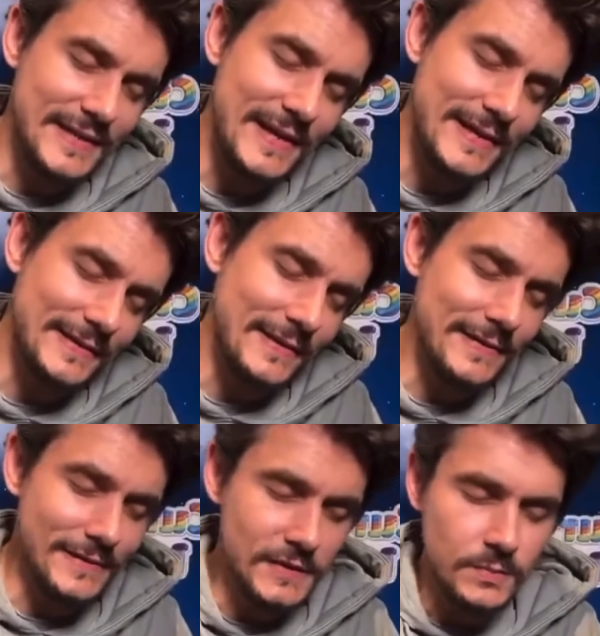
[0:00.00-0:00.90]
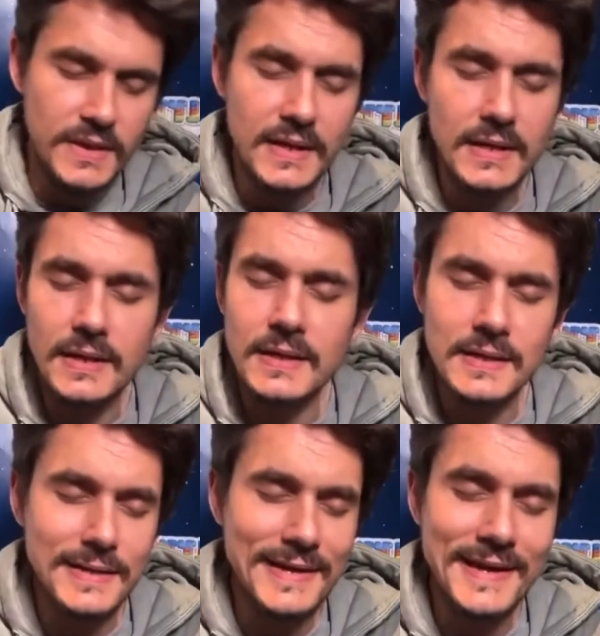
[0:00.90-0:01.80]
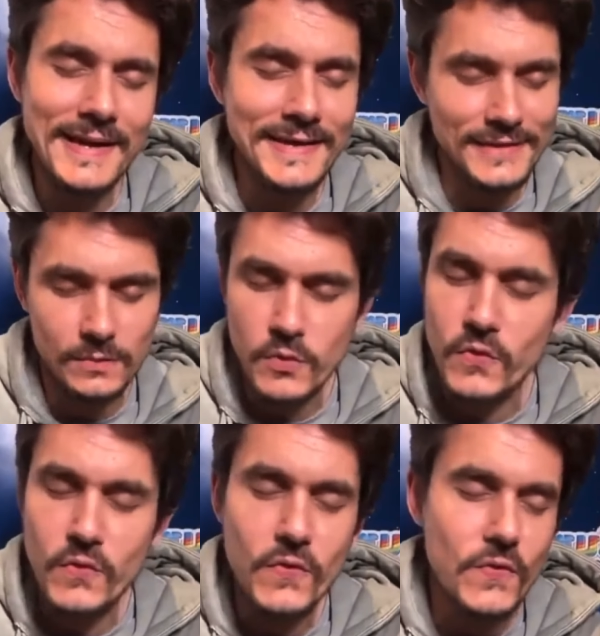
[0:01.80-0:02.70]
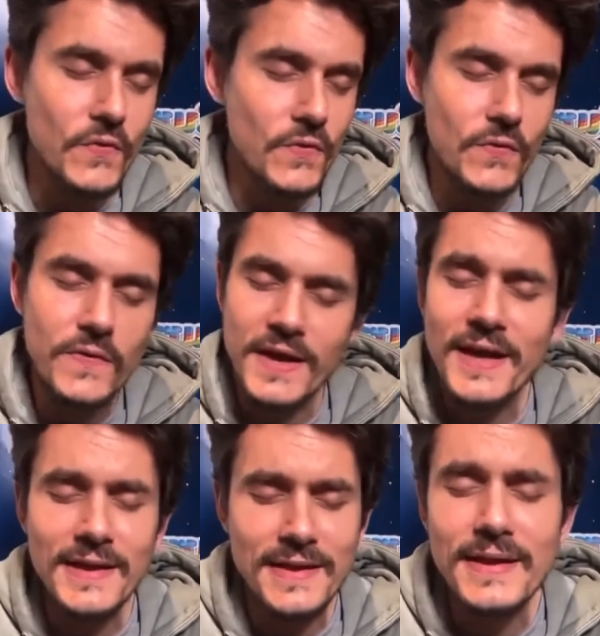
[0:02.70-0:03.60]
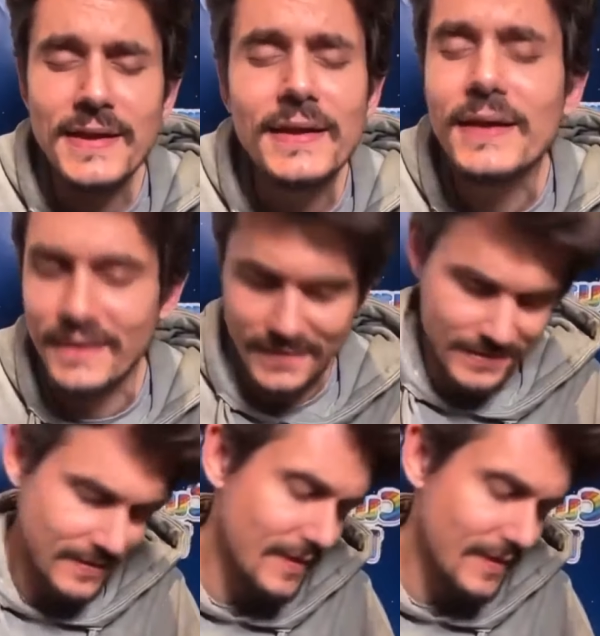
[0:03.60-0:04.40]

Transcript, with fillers: take the speed it's moving in.